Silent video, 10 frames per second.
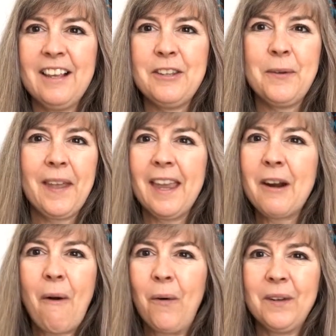You can't
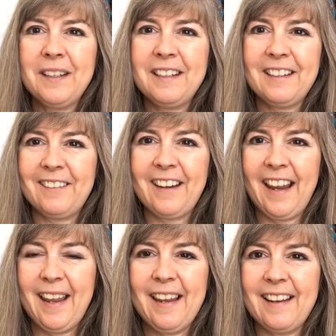hold it in your
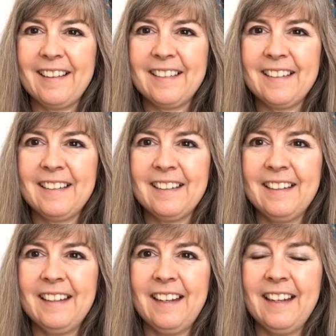hand.
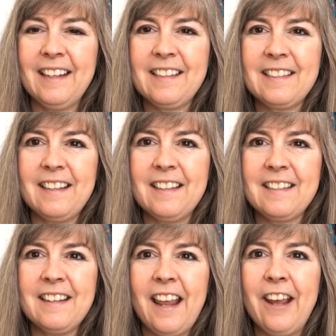It's
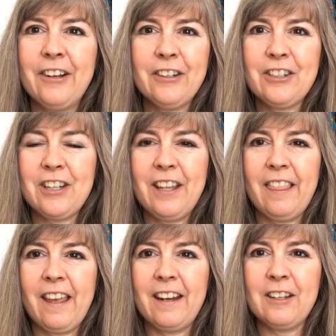an energy
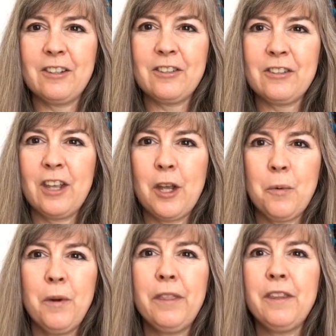that is
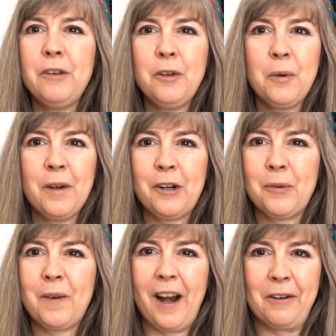within you and
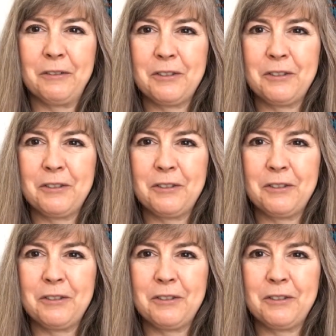around